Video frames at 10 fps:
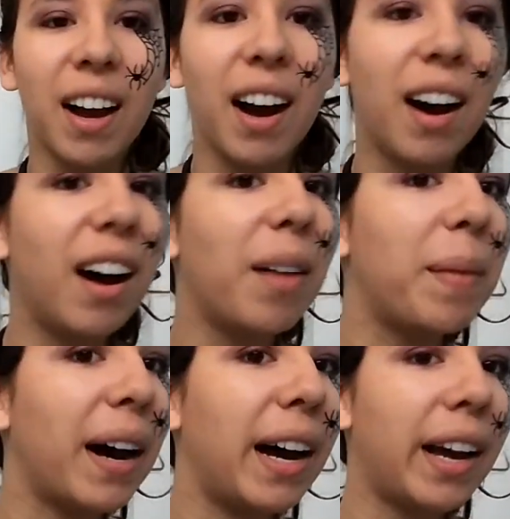
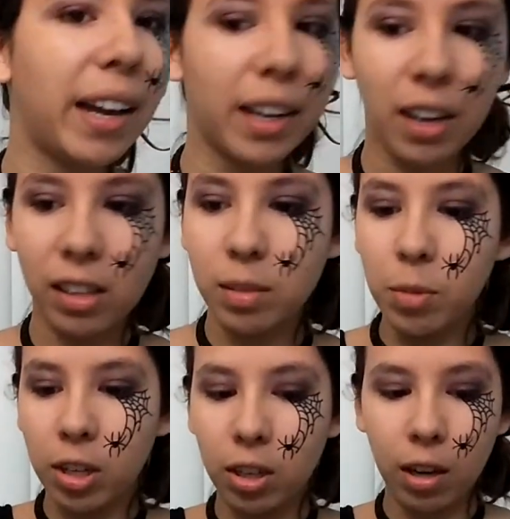I got some
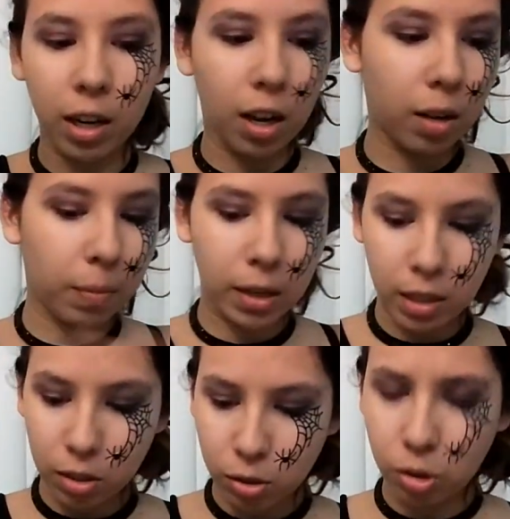water, I got my
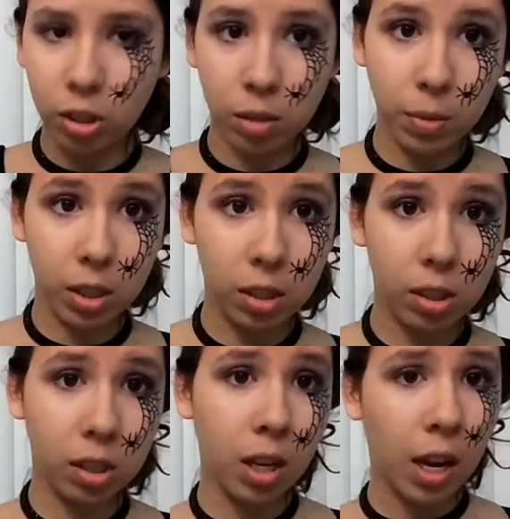tattoos and some
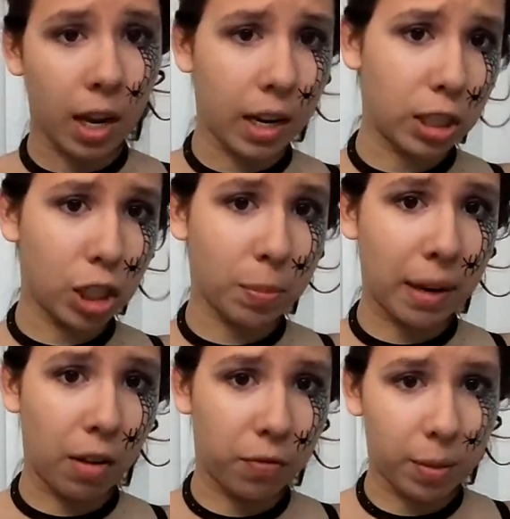scissors, and I changed
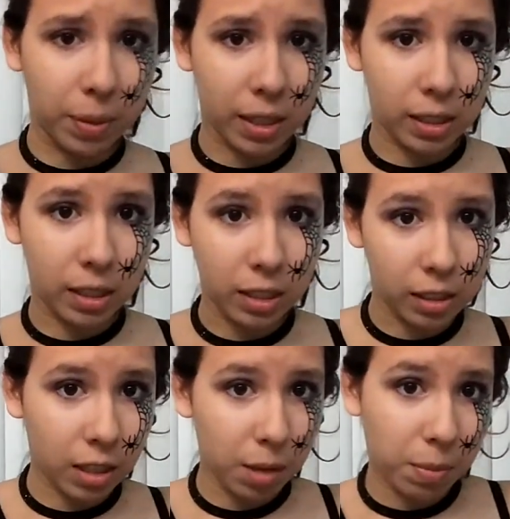my outfit because this
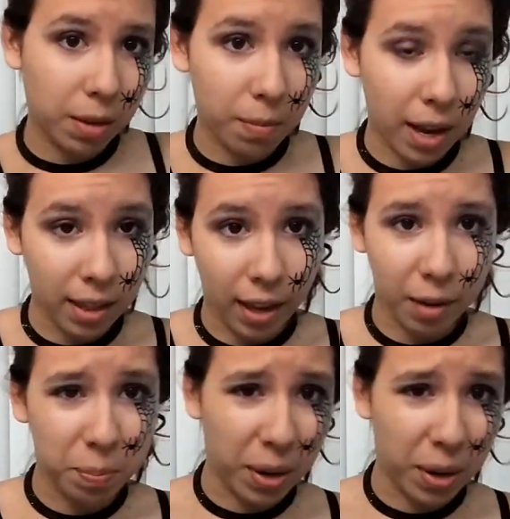is gonna be my like